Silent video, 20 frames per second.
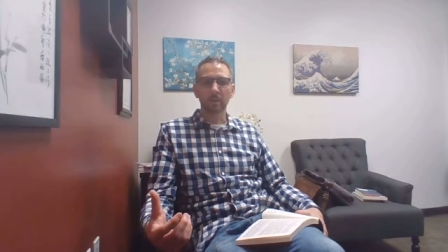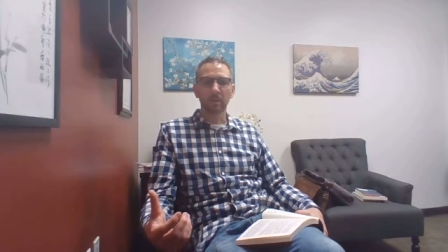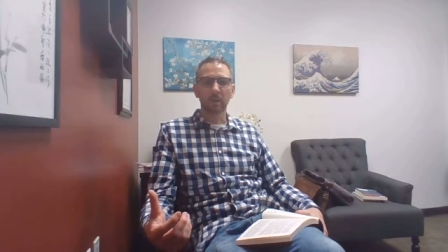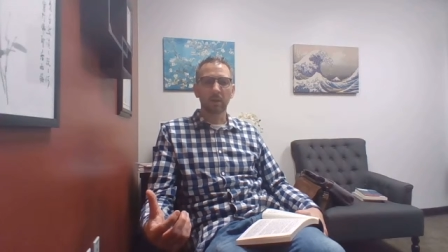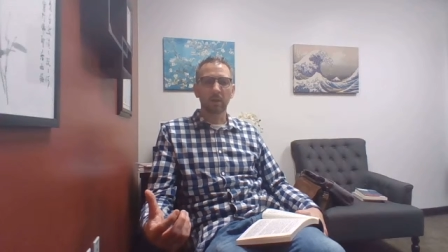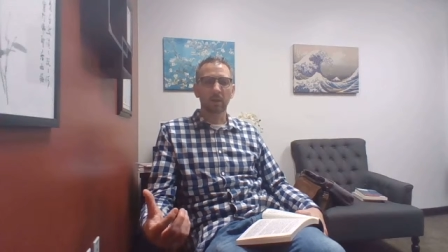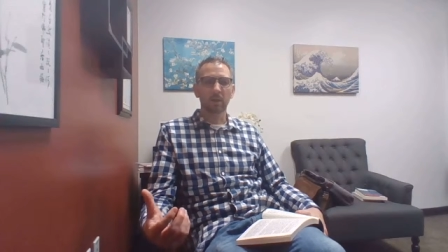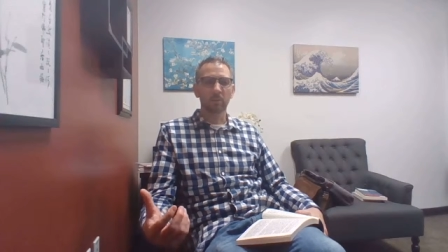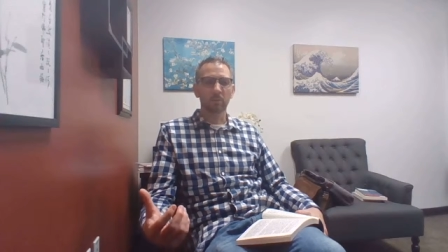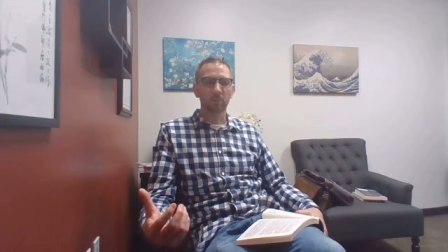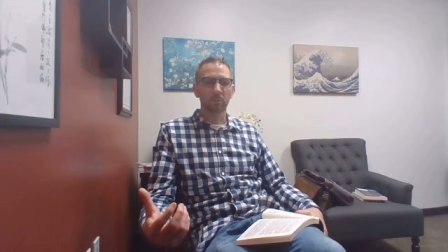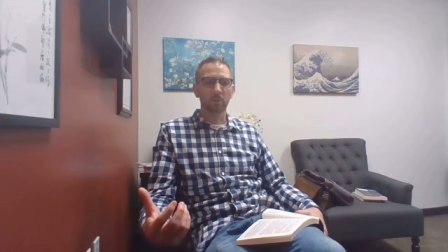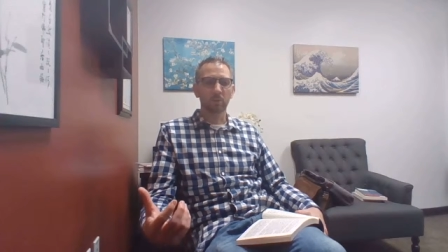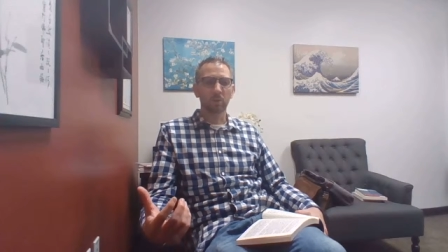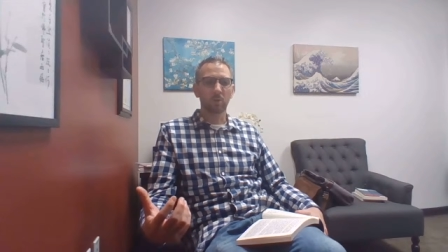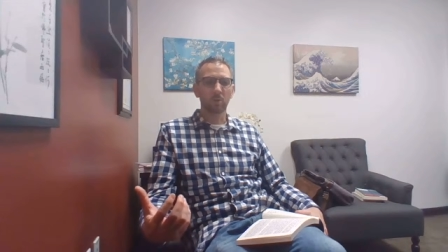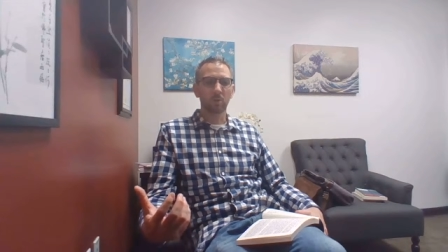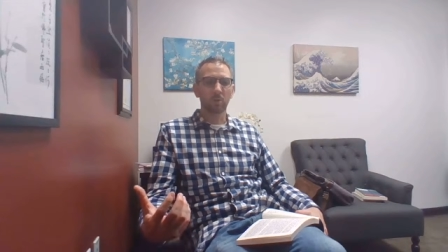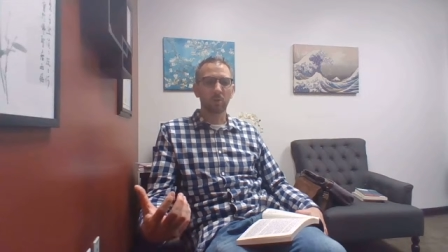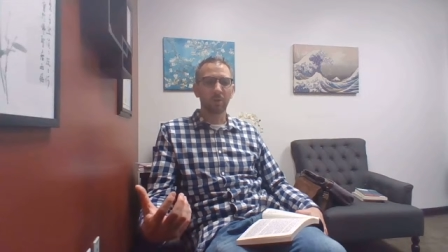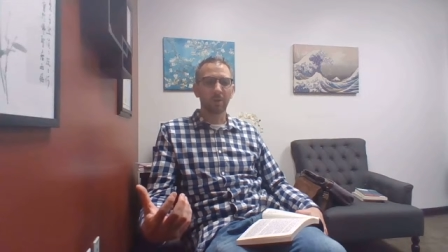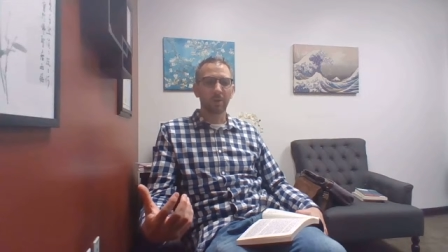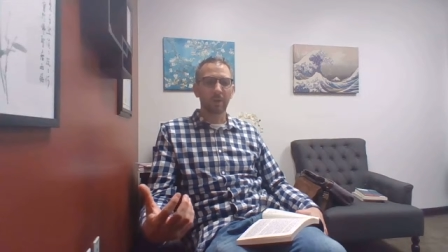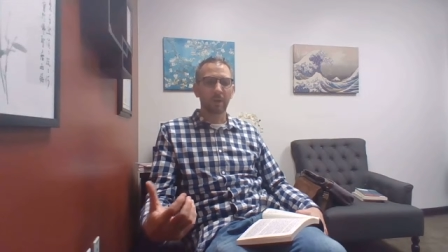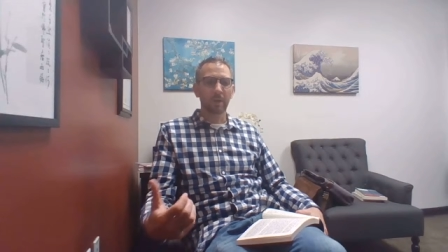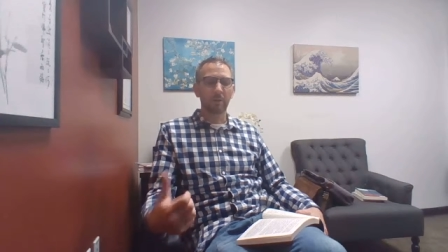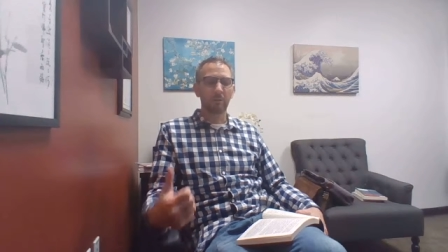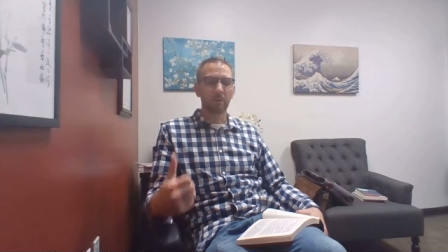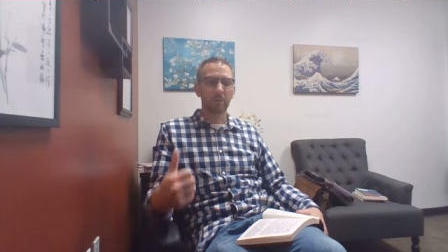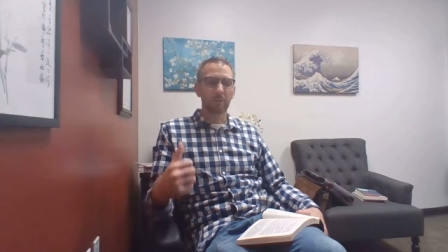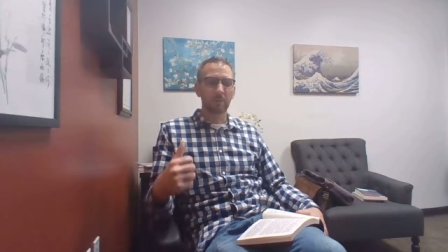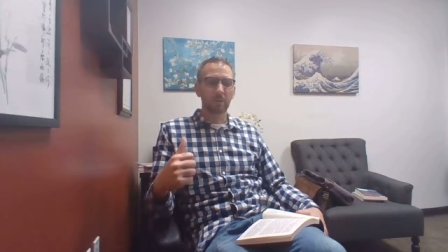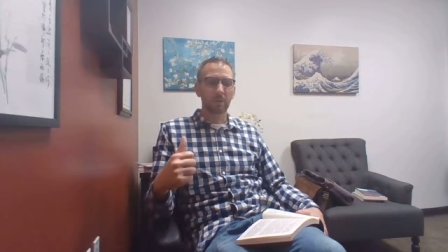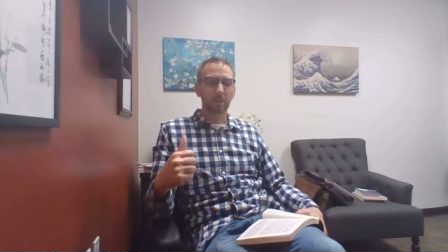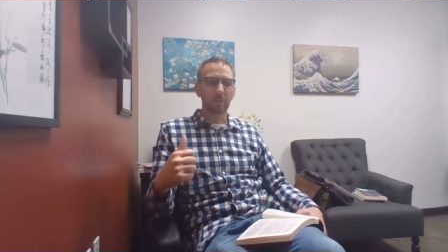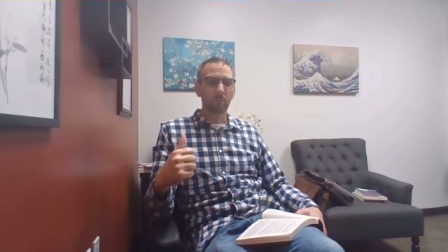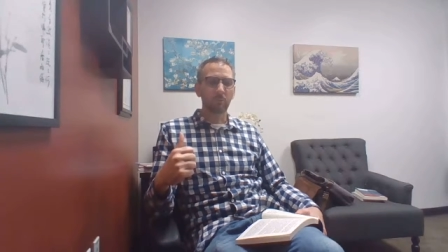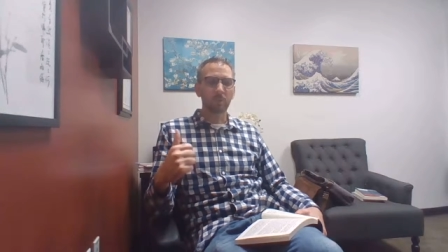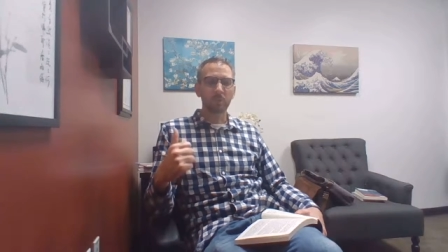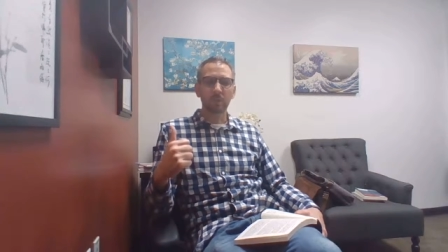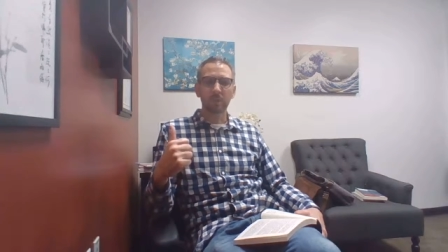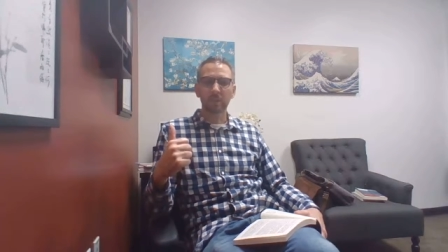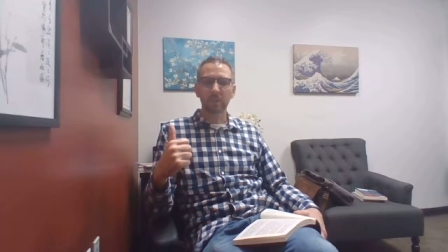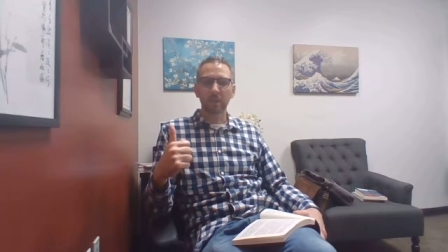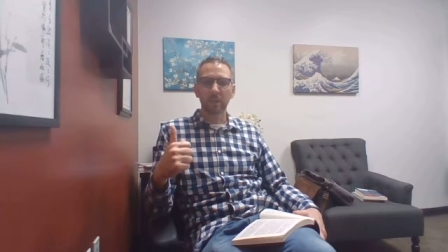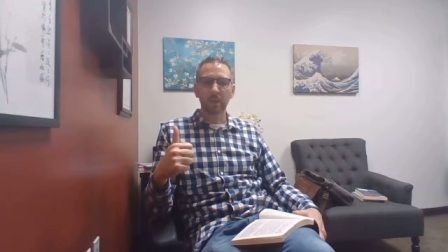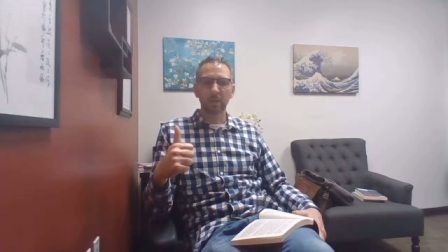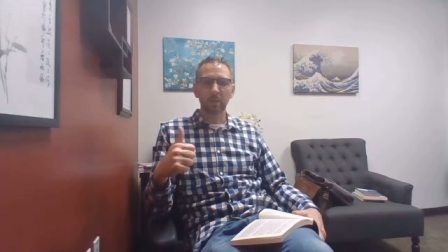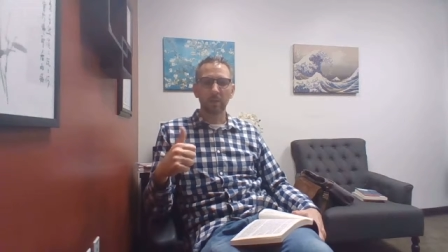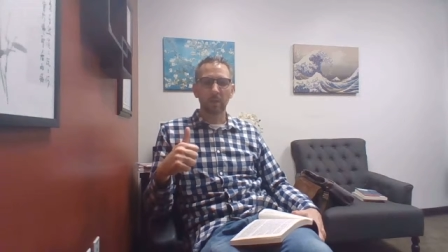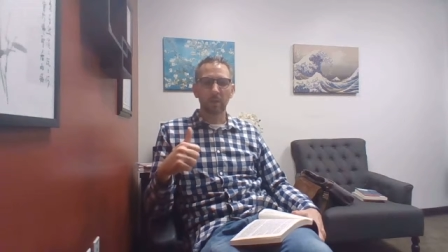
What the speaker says: It would dictate